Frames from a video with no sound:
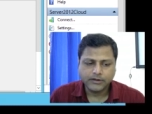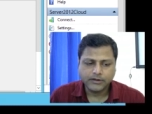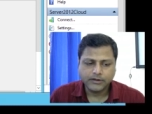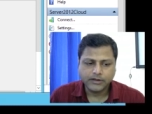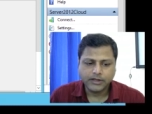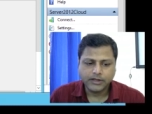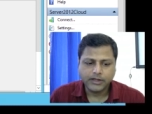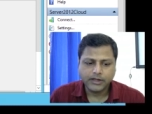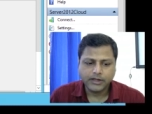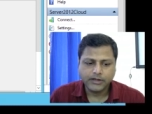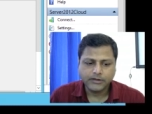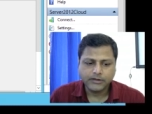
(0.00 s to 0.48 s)

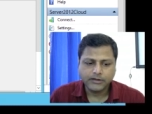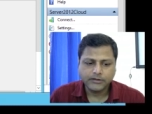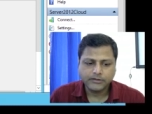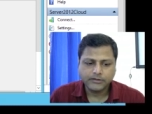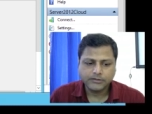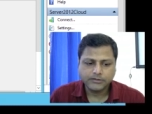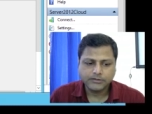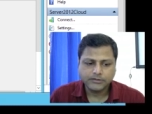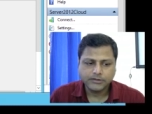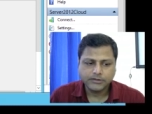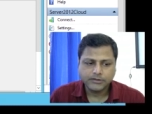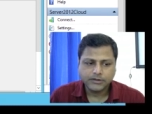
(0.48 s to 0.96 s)
create
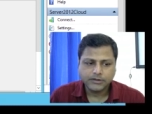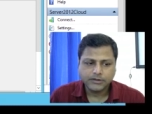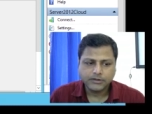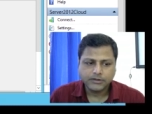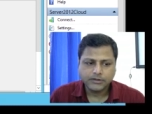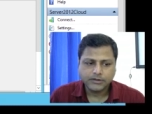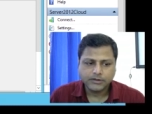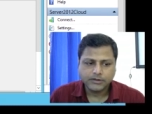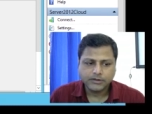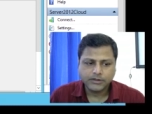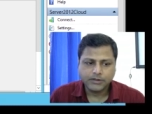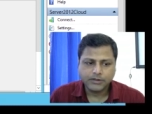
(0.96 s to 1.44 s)

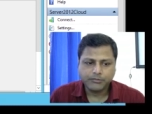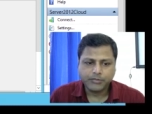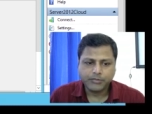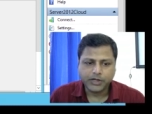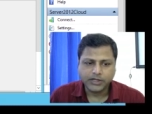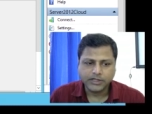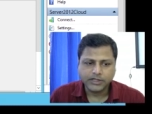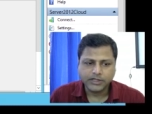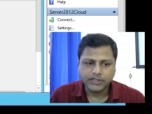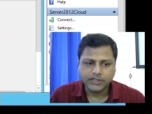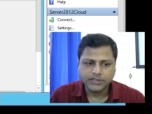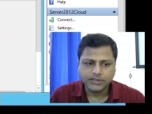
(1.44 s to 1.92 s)
the
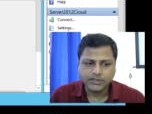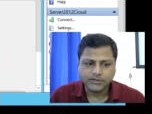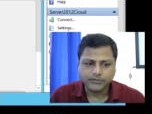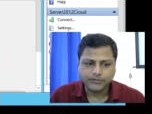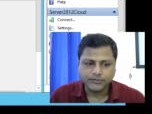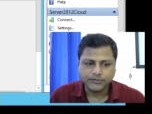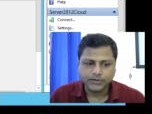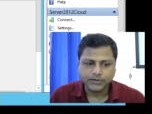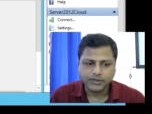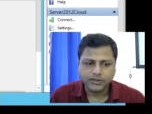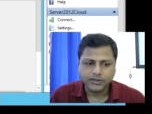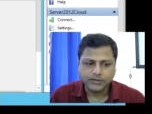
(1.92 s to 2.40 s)
partition
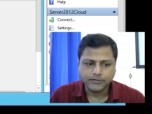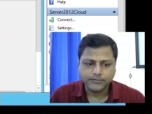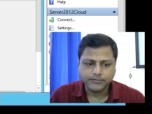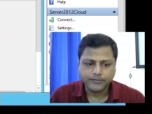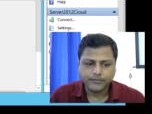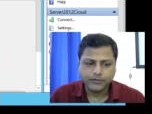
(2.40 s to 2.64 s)
over here.